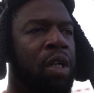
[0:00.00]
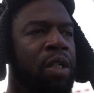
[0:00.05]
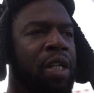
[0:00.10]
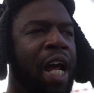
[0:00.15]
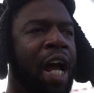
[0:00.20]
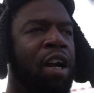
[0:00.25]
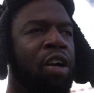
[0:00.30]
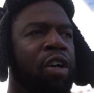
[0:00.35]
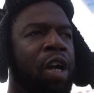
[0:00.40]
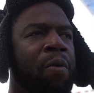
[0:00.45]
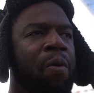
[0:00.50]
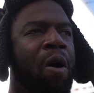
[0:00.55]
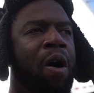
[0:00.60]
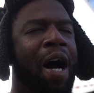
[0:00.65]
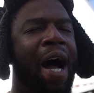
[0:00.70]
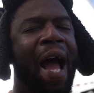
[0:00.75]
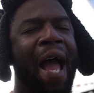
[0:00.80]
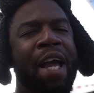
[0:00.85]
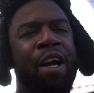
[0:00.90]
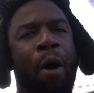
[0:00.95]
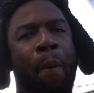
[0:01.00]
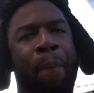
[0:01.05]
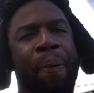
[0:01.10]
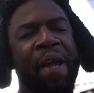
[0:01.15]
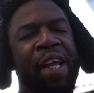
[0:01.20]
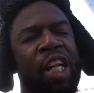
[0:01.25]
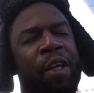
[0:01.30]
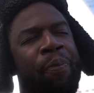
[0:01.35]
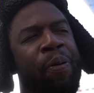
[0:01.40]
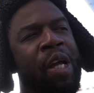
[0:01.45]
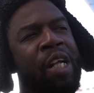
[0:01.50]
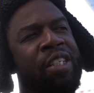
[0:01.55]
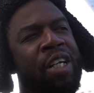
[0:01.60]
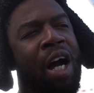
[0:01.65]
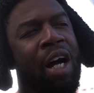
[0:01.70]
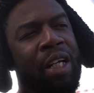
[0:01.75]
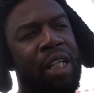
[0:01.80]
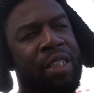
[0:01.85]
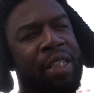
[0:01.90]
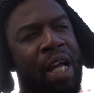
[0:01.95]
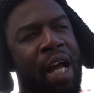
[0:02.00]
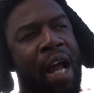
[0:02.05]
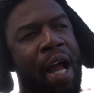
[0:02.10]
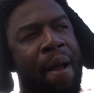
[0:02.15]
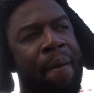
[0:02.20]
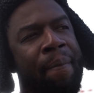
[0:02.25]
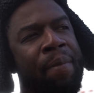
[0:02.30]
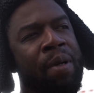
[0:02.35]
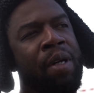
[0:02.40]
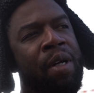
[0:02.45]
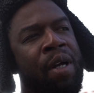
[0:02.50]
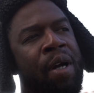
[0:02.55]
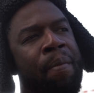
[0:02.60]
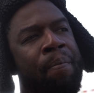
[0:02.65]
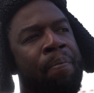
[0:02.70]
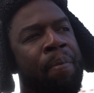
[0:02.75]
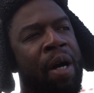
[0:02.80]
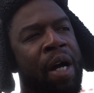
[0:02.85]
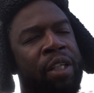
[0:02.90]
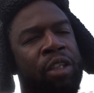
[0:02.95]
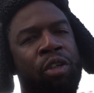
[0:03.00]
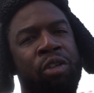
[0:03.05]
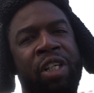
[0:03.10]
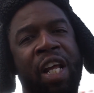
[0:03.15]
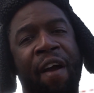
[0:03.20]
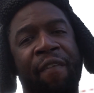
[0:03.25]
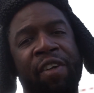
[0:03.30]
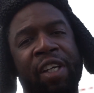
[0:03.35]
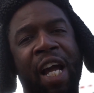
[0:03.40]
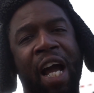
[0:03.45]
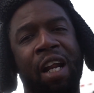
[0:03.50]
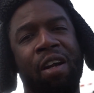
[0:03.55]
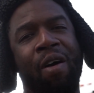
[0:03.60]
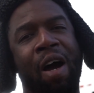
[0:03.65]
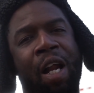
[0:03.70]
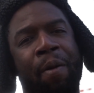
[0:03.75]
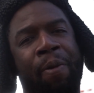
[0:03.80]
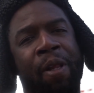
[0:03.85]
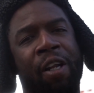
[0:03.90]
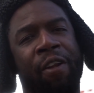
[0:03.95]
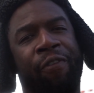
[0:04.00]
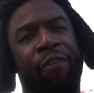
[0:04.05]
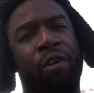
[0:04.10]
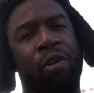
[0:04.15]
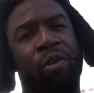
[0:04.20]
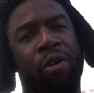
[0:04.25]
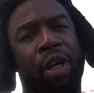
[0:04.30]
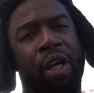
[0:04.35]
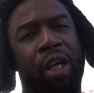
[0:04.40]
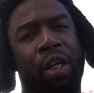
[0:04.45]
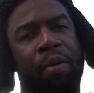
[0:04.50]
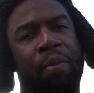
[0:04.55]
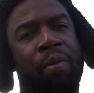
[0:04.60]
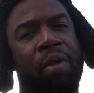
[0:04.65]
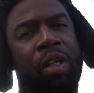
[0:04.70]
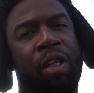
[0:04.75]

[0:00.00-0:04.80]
Now, don't get me wrong. I ain't going to penny pinch all the time. But you definitely got to know how to play the field game.